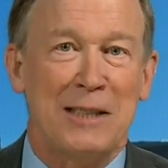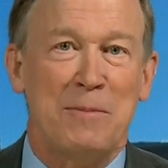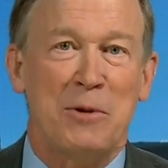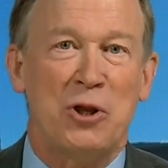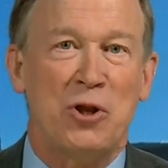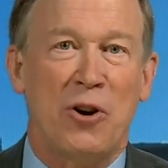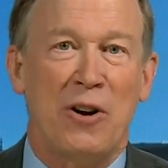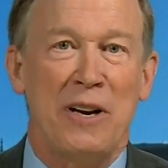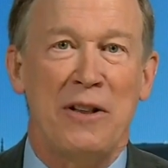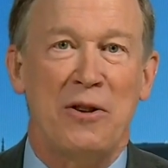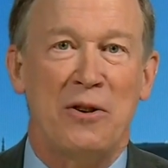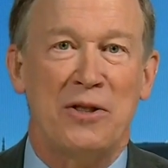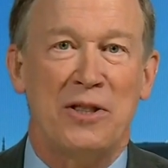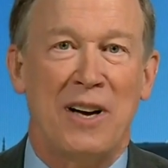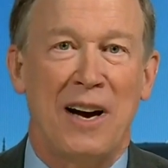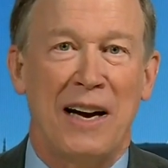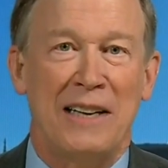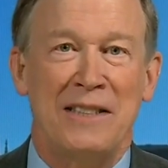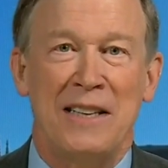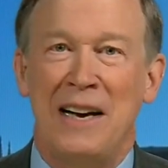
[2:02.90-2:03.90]
majority of those
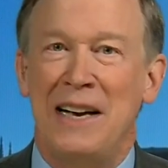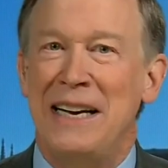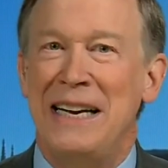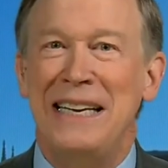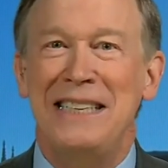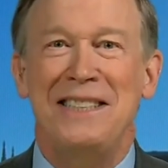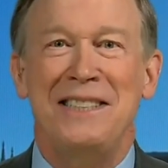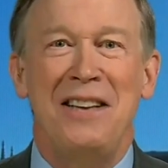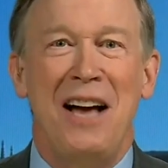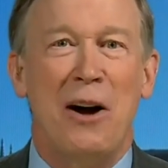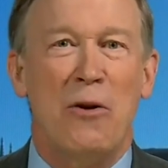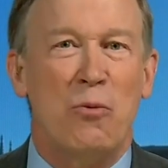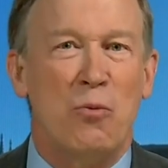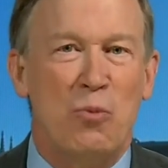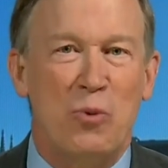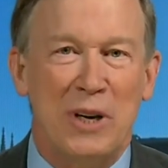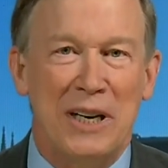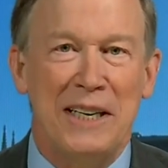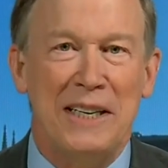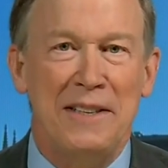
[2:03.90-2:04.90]
guys, it's not
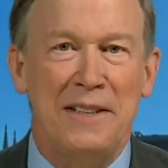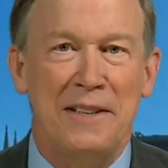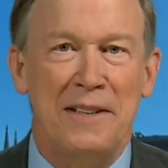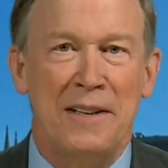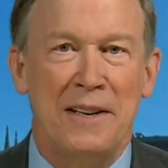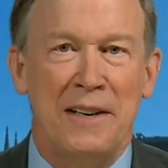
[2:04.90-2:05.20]
rigged.